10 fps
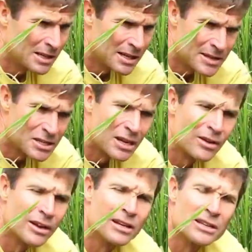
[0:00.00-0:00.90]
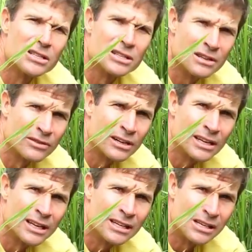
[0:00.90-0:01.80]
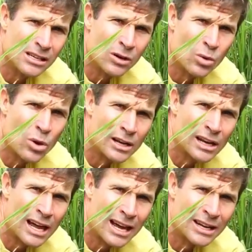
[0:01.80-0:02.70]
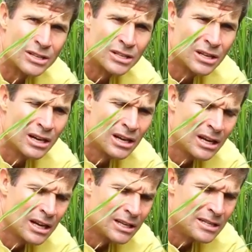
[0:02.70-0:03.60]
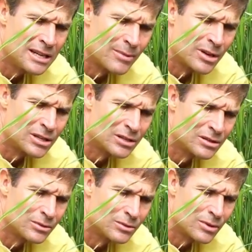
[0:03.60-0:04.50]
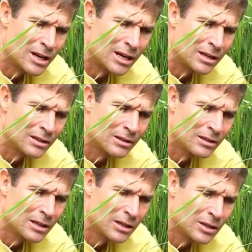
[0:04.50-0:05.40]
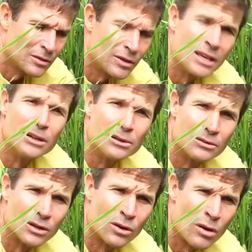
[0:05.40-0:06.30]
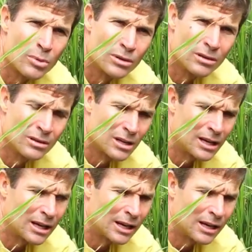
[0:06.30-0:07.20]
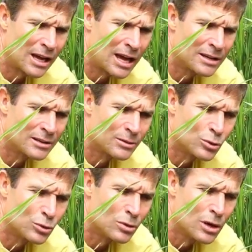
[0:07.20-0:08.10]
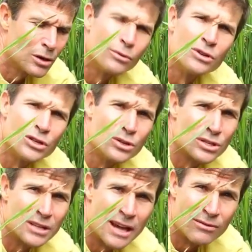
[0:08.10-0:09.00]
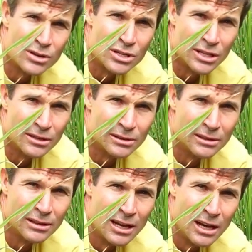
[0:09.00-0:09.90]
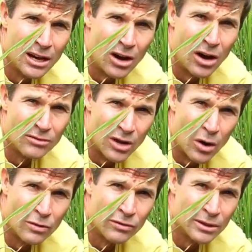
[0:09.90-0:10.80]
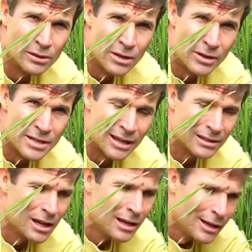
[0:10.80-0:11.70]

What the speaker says: In this area there's definitely quite a large damage to the yield of the crop, and it will reduce the average yield of the whole field, no doubt.